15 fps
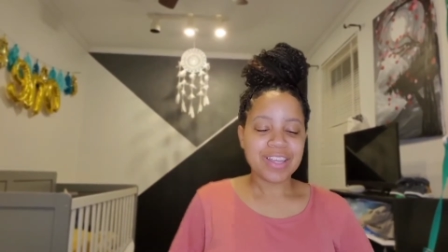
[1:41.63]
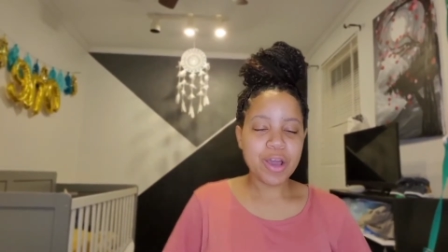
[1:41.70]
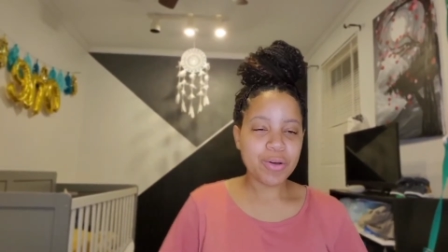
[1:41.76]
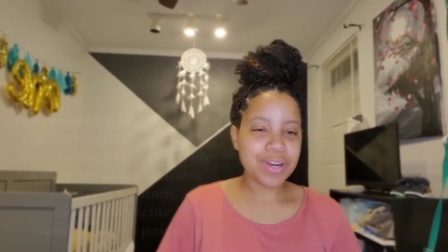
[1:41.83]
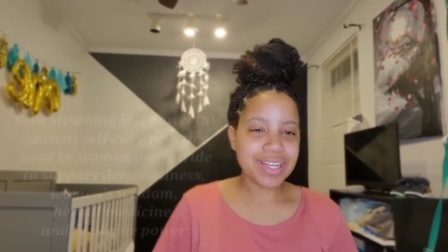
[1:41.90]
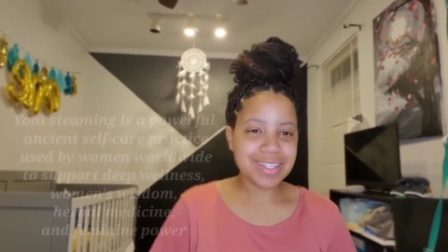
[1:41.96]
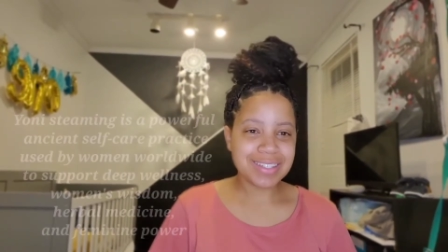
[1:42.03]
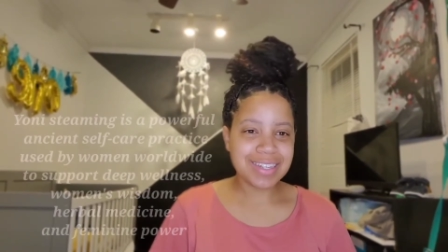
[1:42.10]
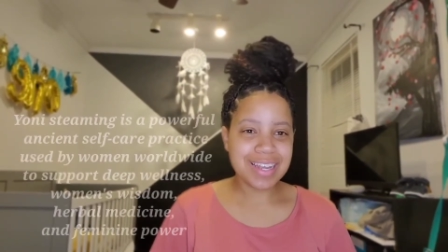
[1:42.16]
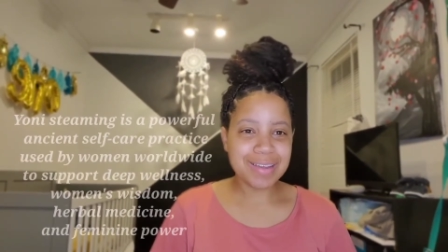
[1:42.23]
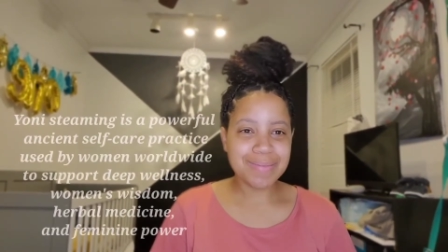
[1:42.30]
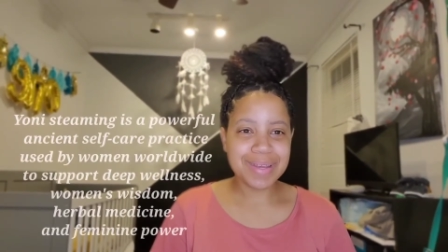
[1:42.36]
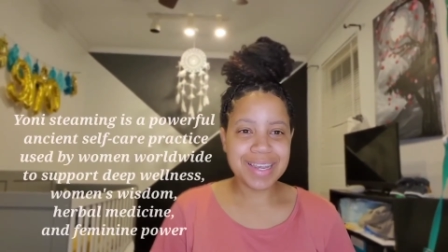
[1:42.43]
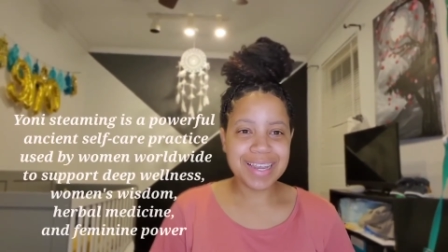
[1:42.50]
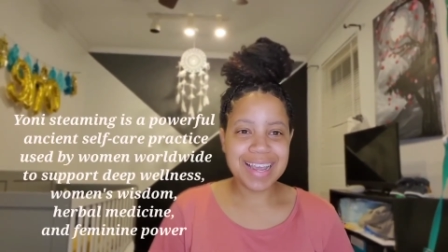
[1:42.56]
Yoni
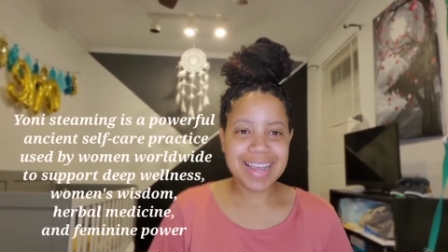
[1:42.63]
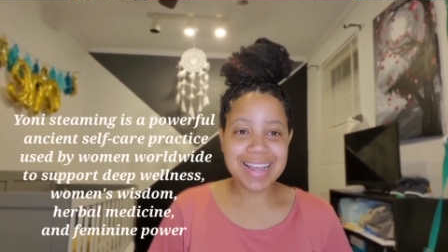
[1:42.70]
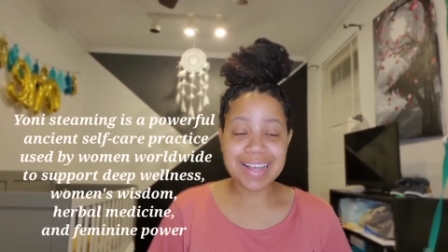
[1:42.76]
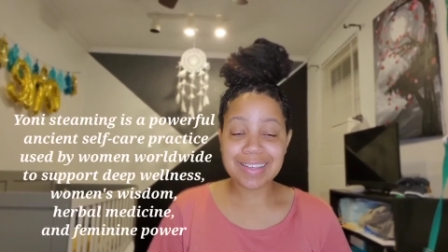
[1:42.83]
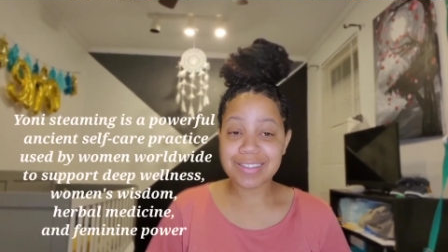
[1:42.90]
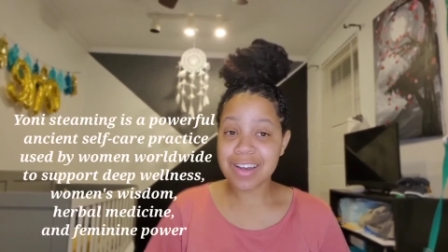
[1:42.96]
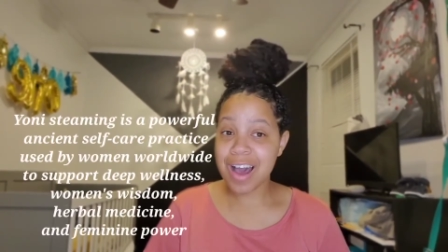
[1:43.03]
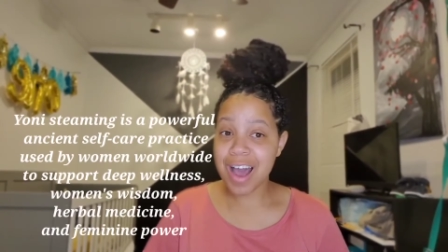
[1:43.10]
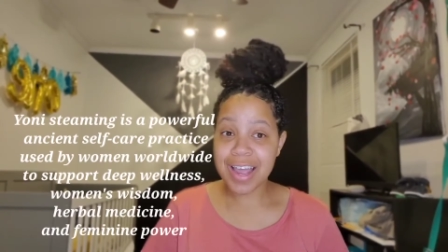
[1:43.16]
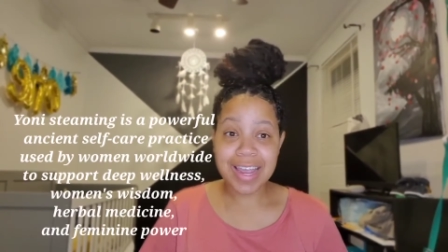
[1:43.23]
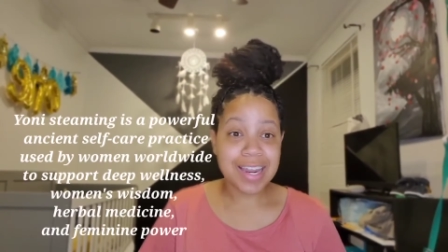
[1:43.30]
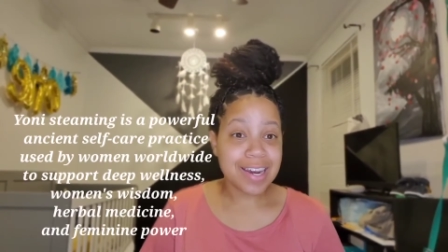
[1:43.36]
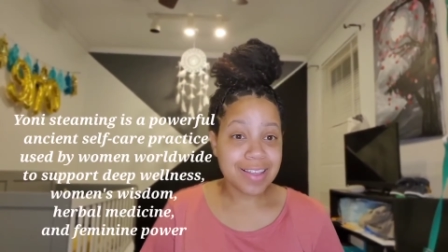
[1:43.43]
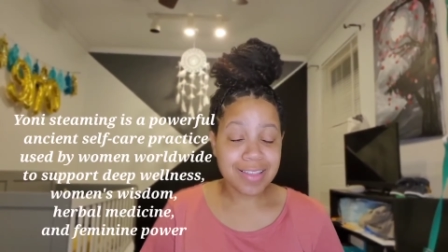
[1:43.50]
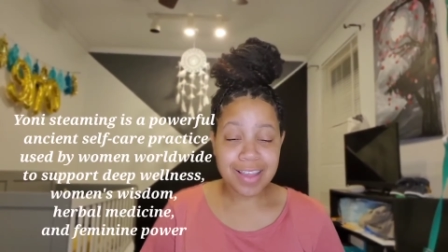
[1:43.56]
steaming is not
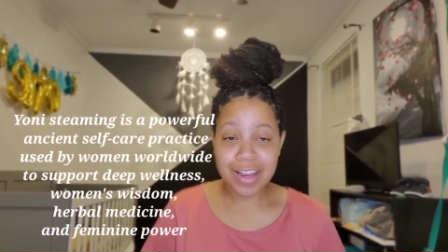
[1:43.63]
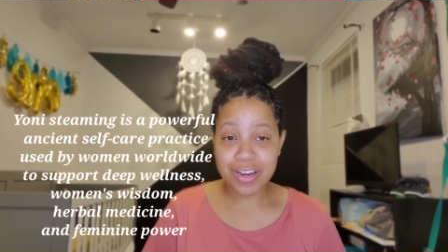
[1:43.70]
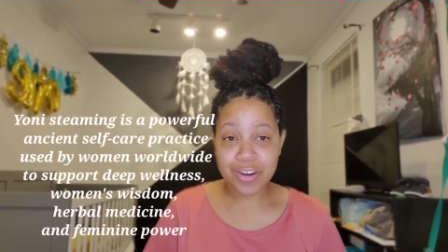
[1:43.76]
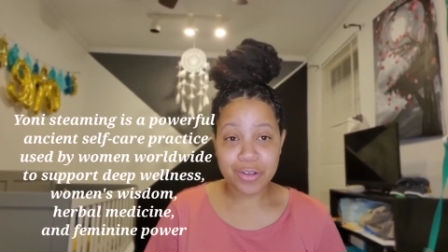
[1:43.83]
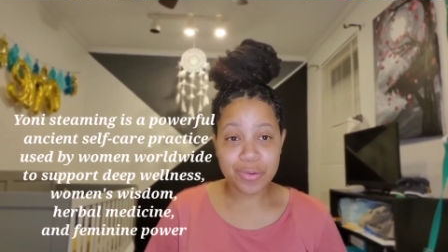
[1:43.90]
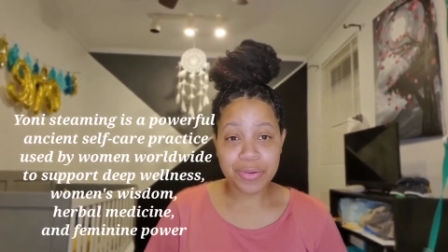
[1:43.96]
anything new.